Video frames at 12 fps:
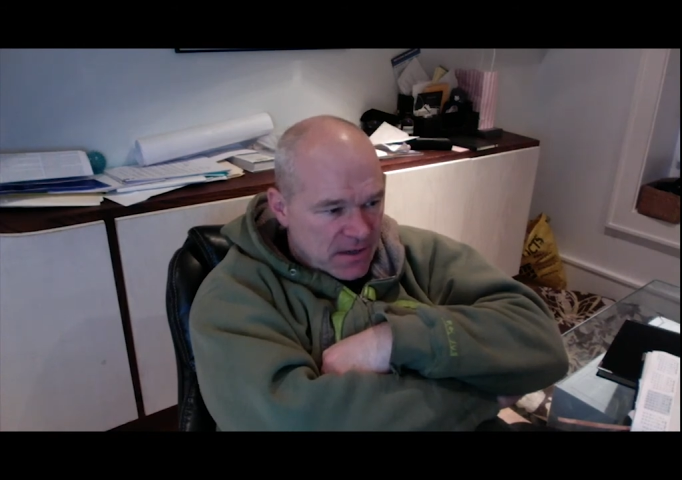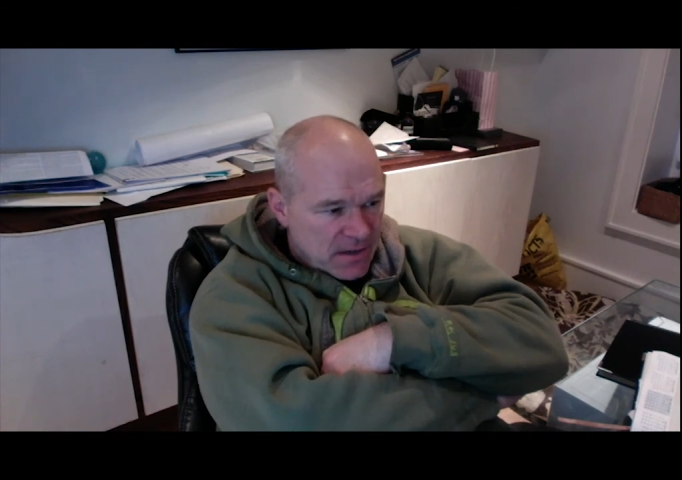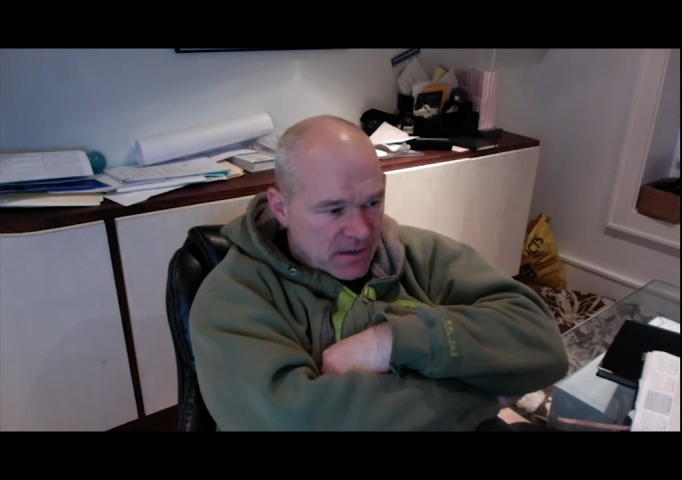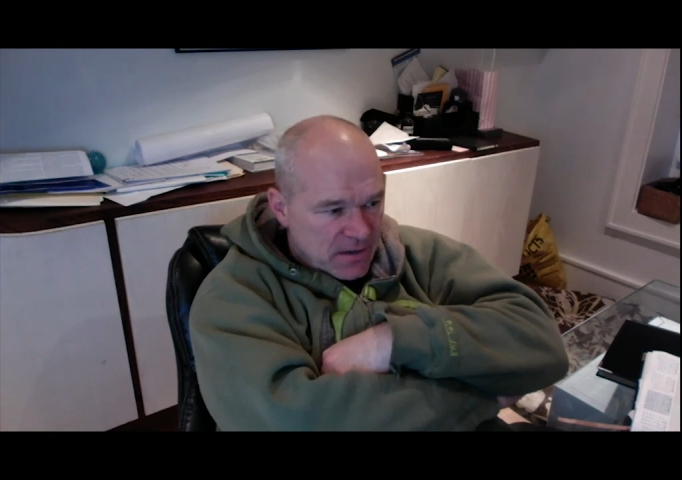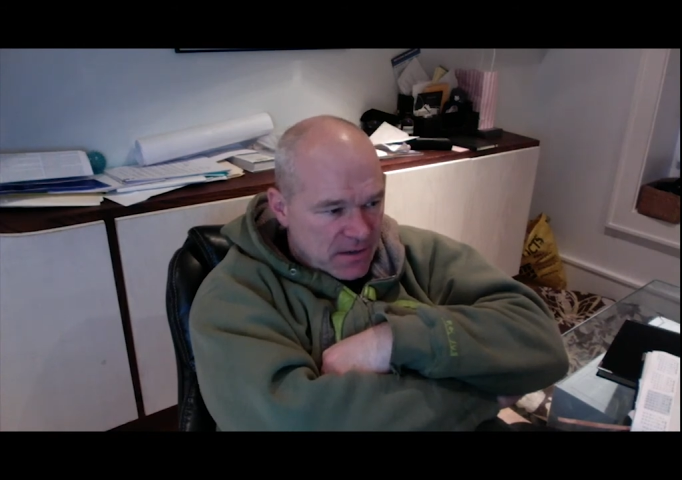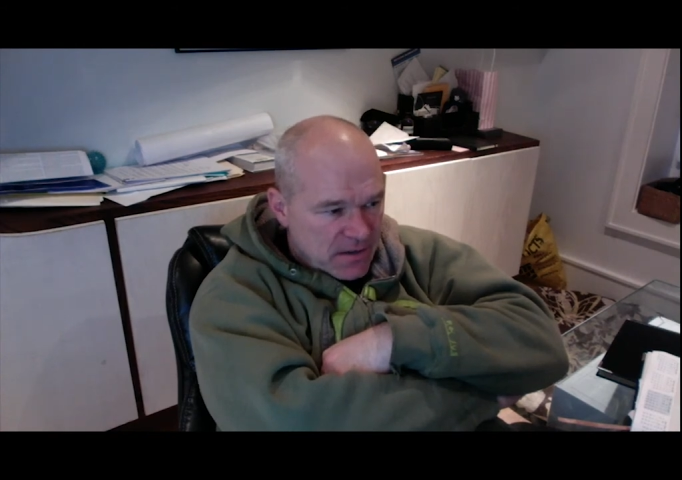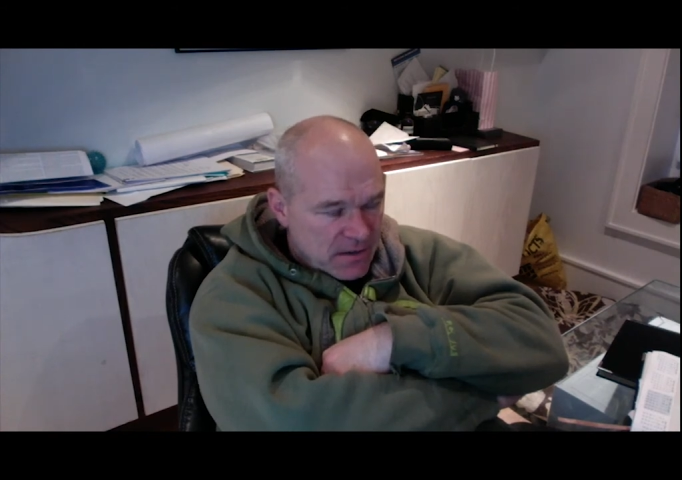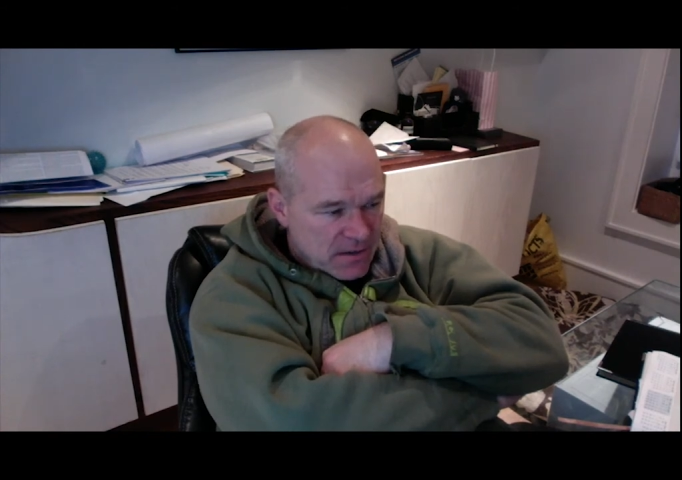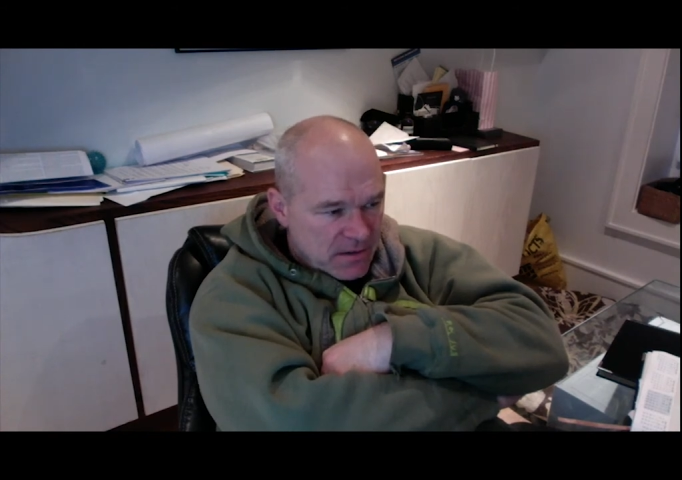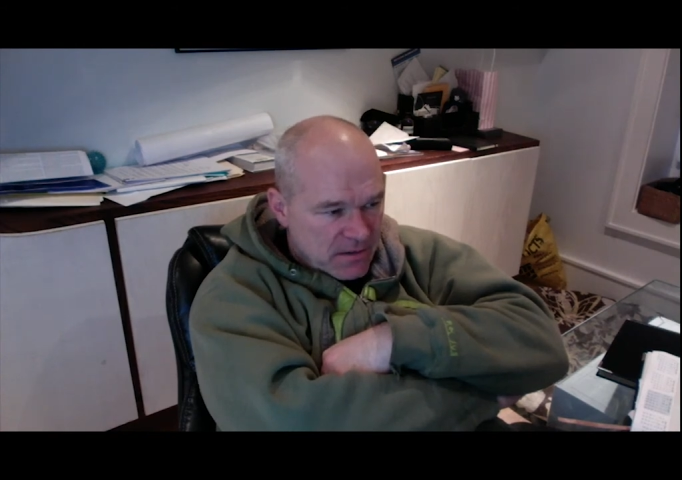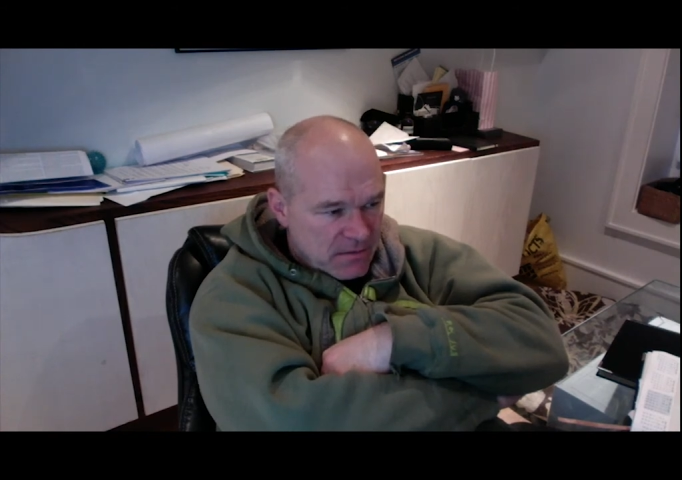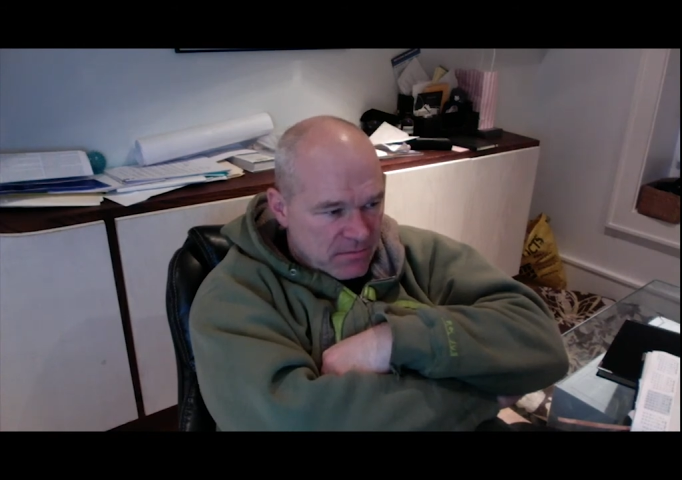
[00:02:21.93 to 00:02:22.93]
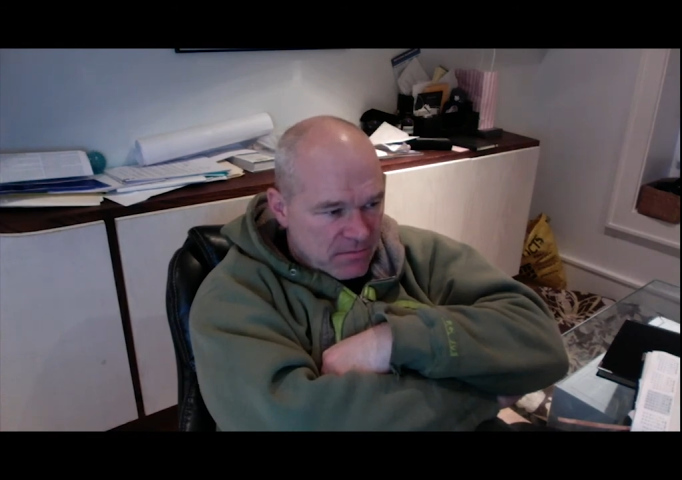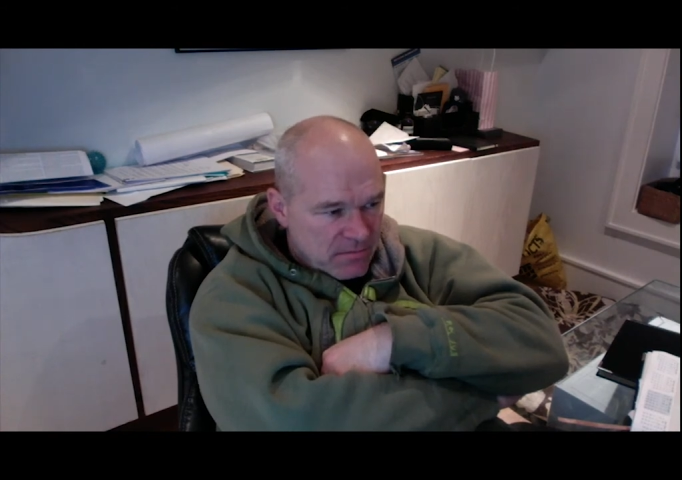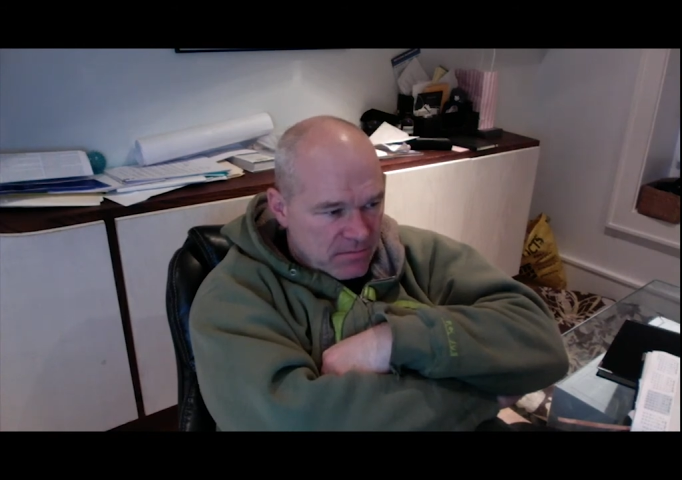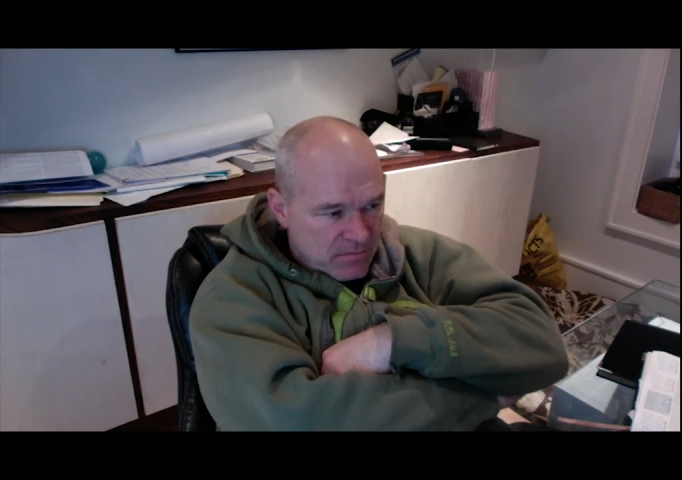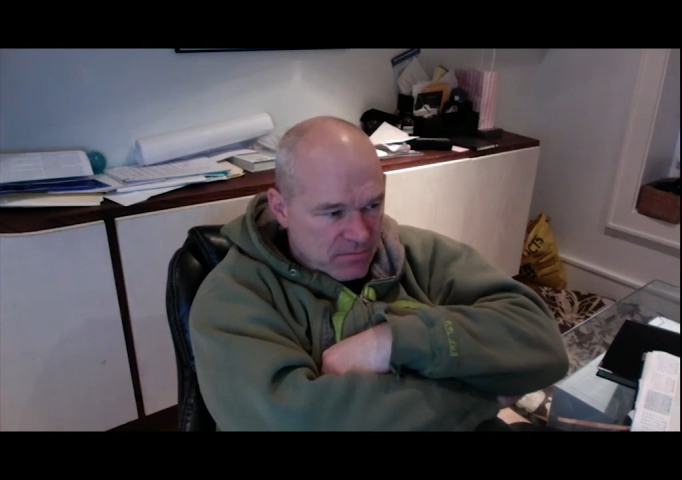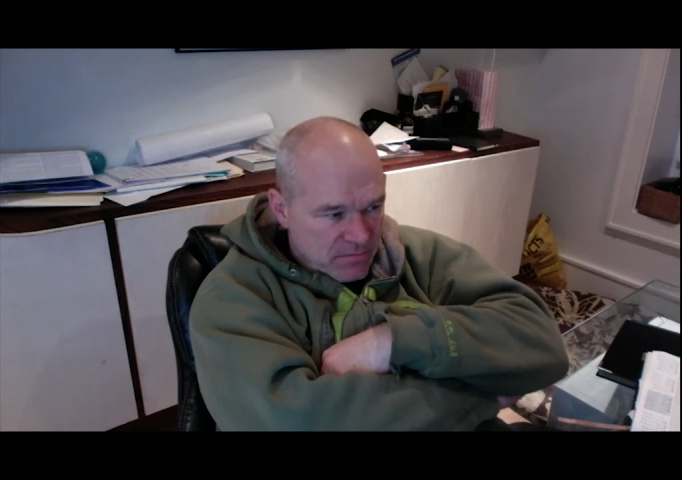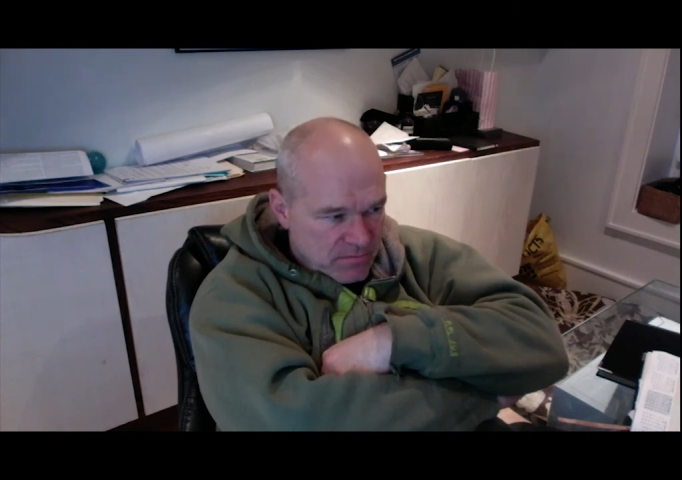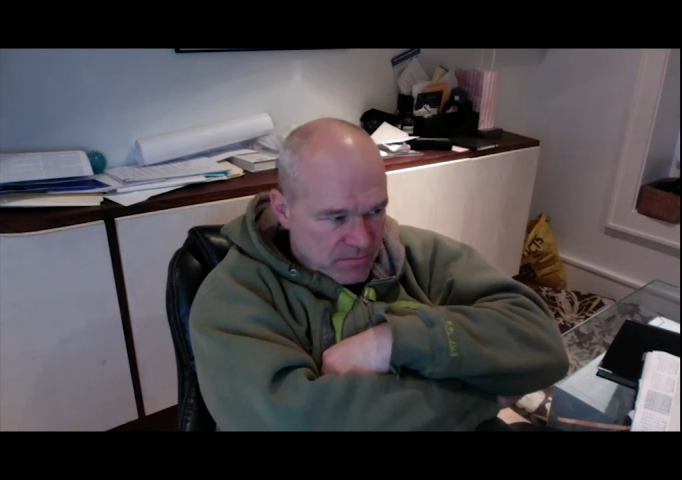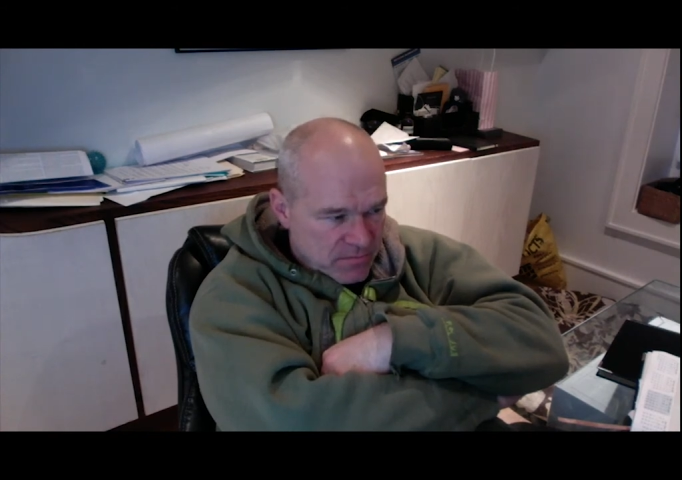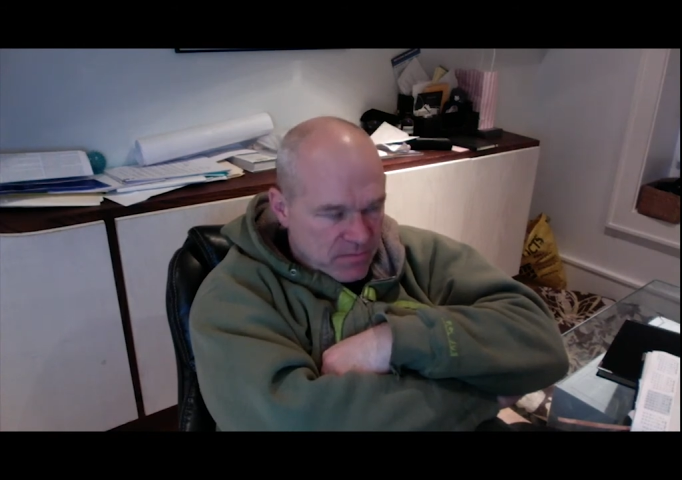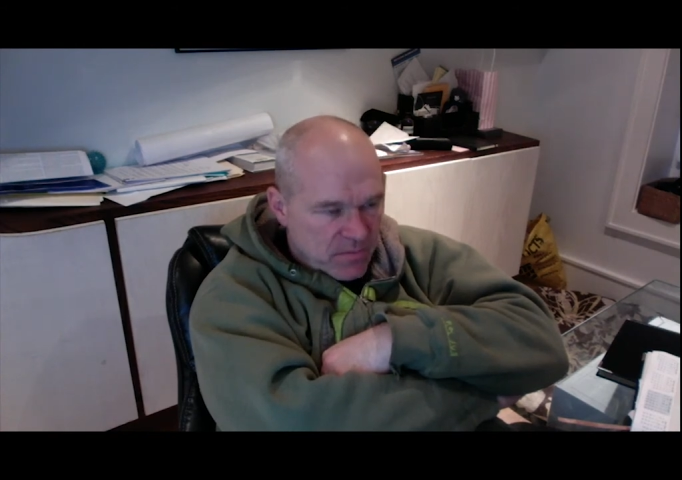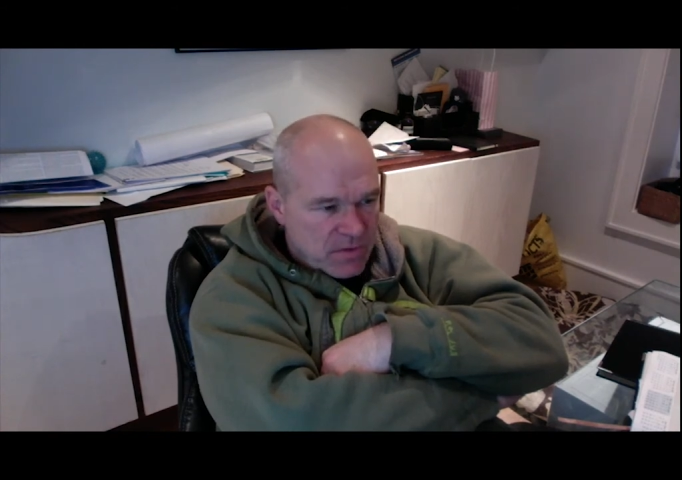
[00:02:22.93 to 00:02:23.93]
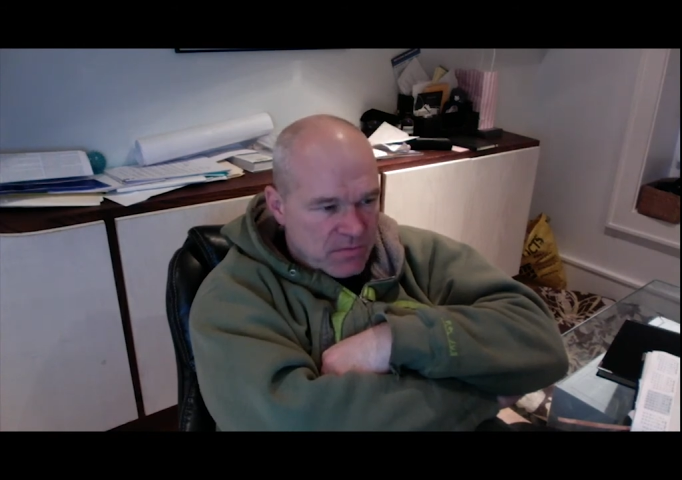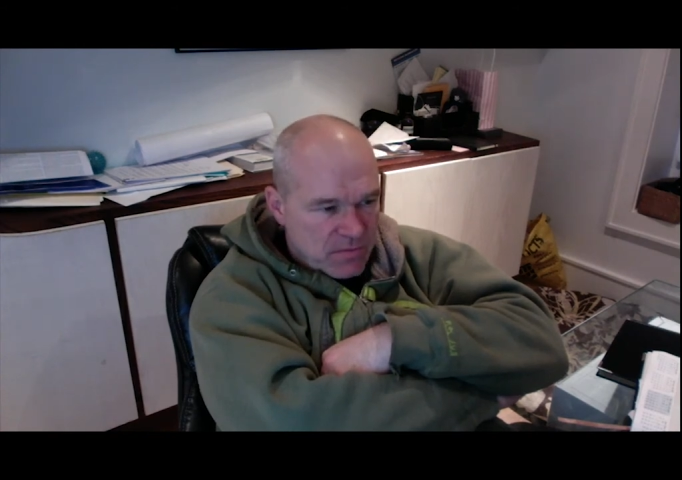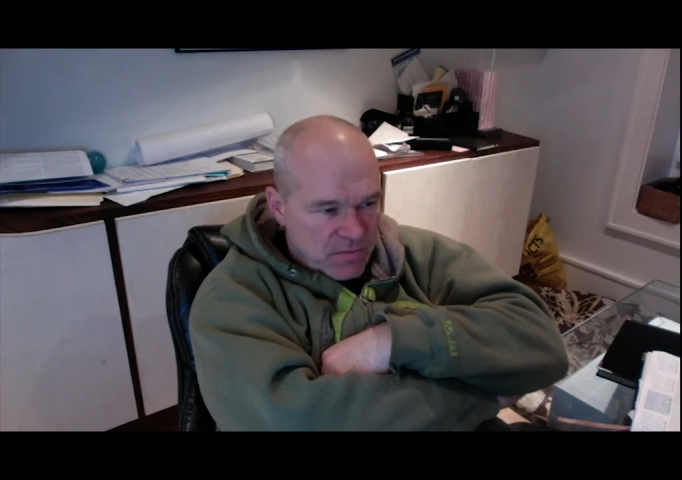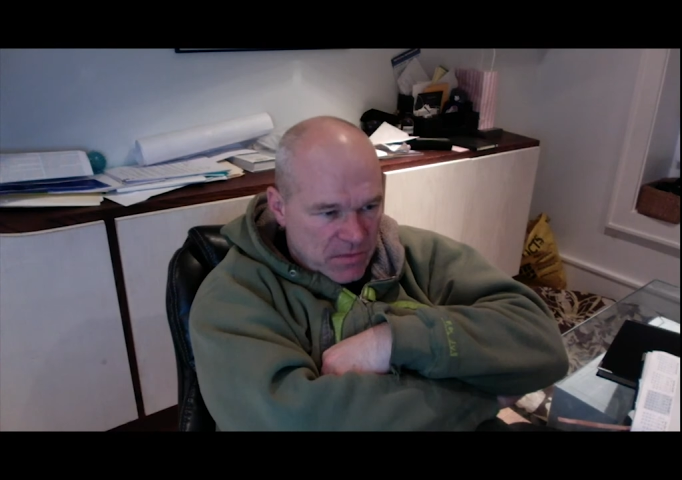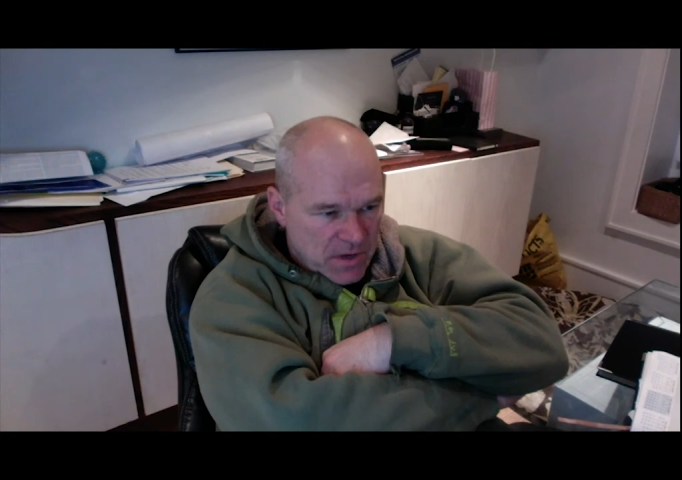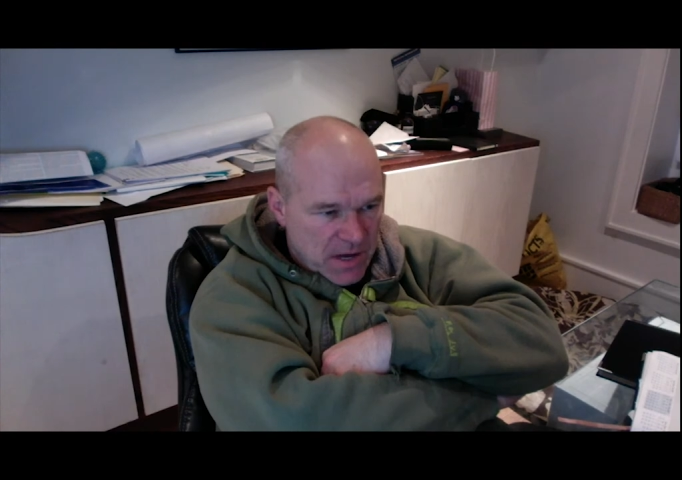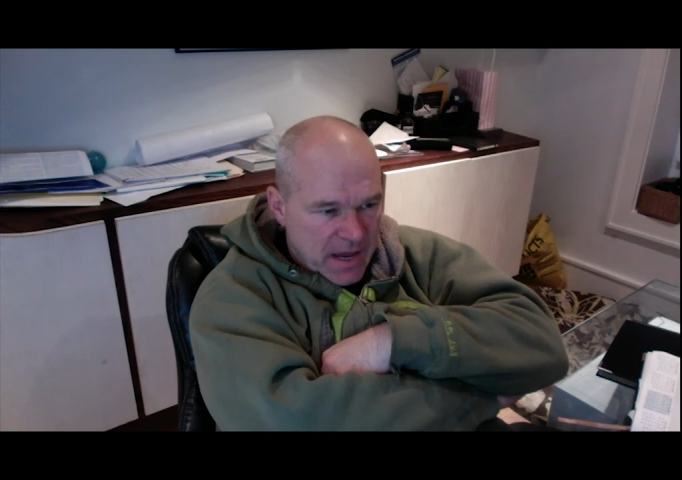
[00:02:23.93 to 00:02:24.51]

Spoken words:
an